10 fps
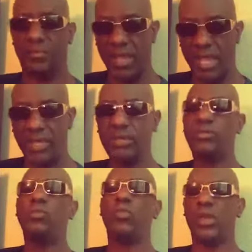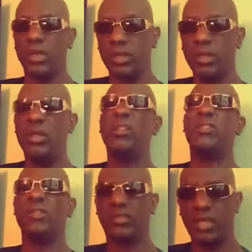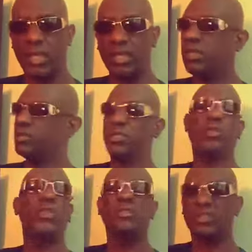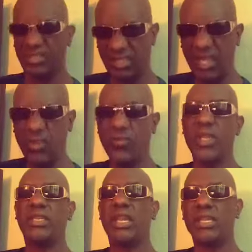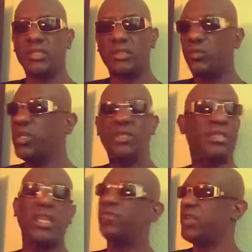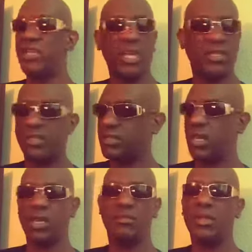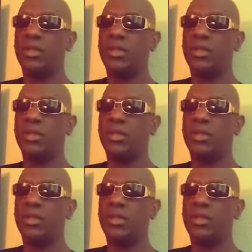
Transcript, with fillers: That's where you take, see, we used to sell vacations. We didn't take vacation time.